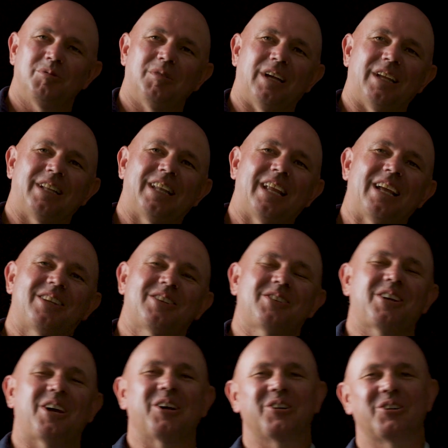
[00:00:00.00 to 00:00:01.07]
Mate, that's
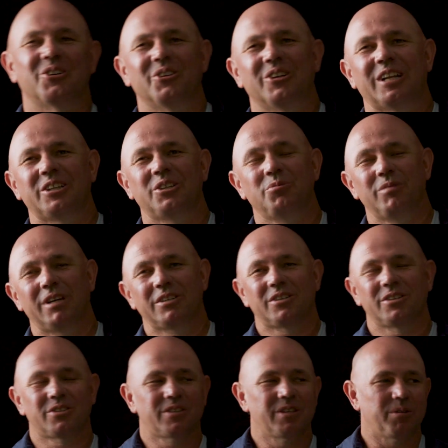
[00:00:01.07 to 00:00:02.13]
so good. And you
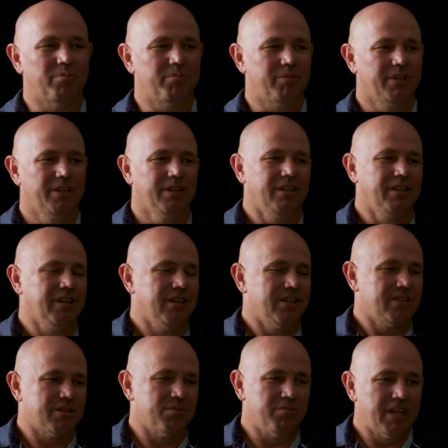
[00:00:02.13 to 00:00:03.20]
mentioned some
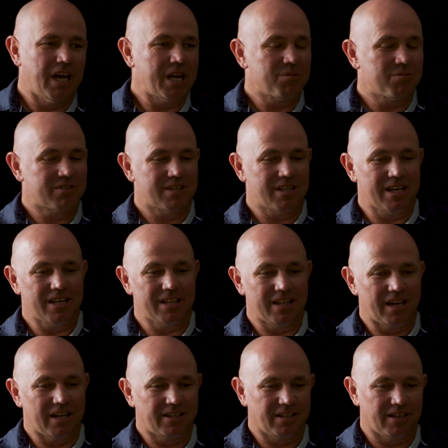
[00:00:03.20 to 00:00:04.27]
names there
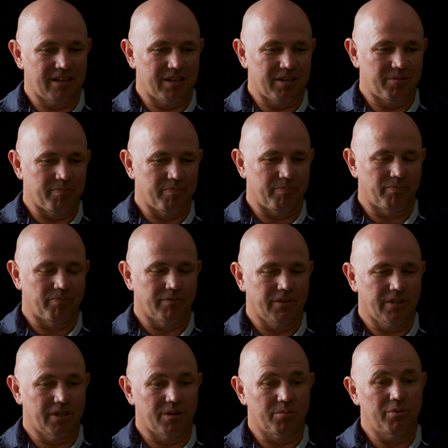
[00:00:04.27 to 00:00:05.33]
that,
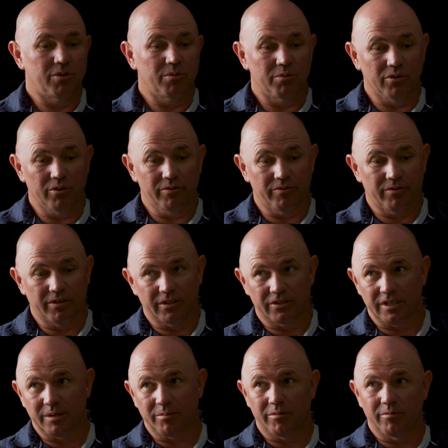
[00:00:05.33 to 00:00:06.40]
you know, Paul Broughton, for
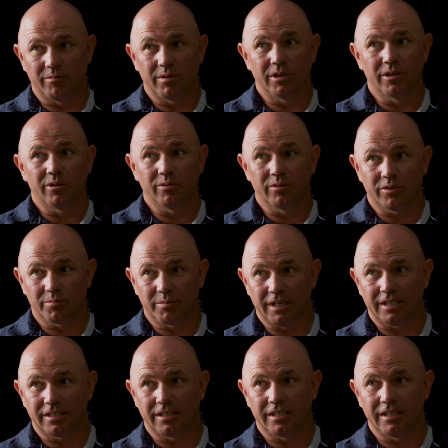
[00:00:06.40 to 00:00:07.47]
example, well
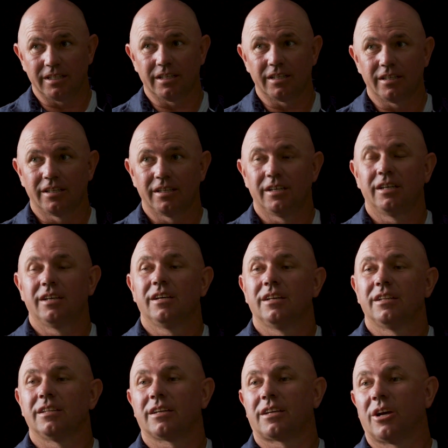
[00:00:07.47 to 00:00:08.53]
respected in the
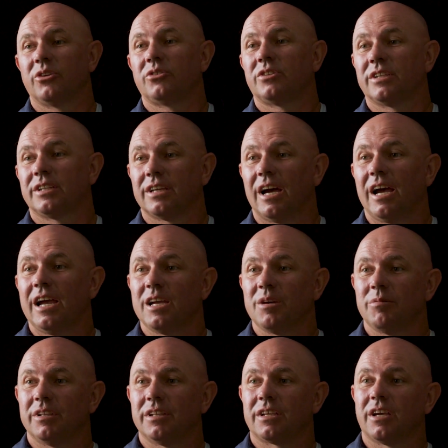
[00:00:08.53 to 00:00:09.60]
coaching
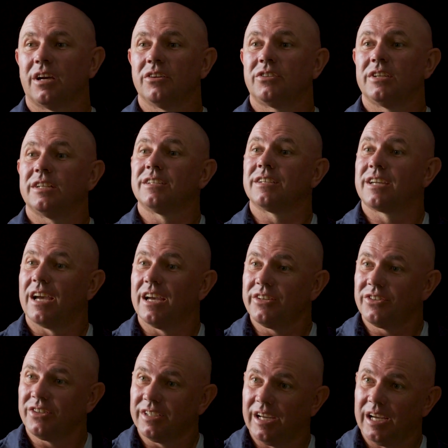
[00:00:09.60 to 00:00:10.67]
game and the coach
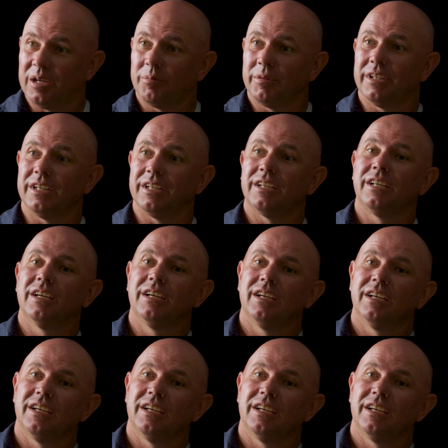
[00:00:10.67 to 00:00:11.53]
education game, and they're